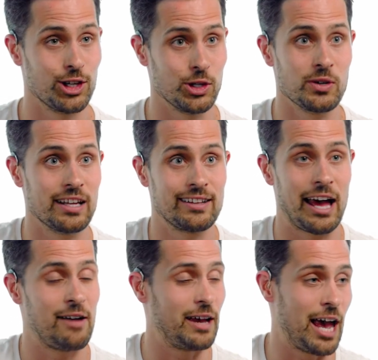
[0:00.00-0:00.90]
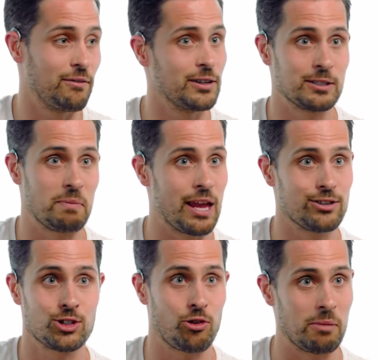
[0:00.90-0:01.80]
You need to have
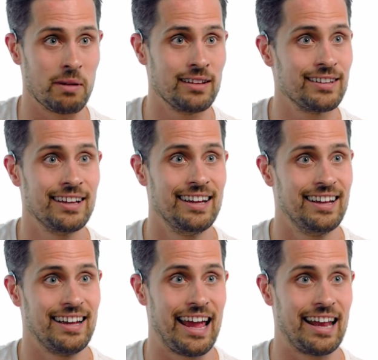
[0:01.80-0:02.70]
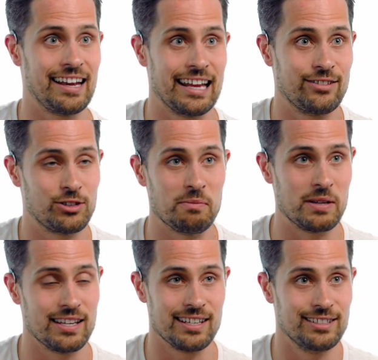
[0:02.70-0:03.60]
evidence-based treatment, and it needs to
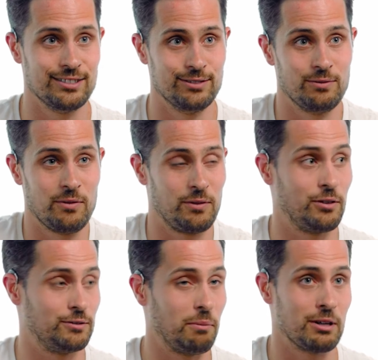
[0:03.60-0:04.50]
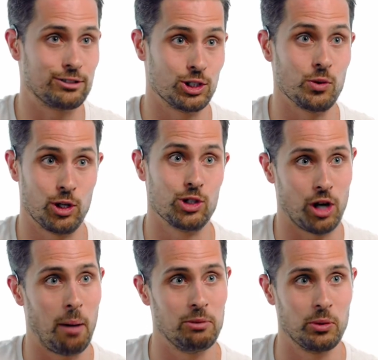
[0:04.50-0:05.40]
be, someone needs to do a good
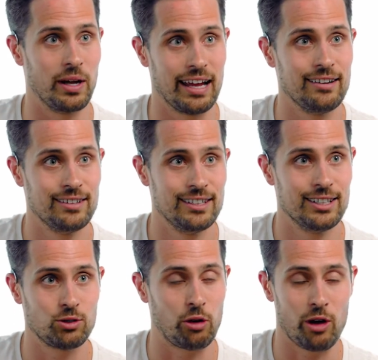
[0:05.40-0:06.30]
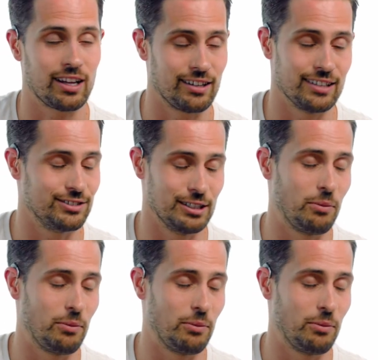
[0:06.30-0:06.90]
job doing it. So I recognize the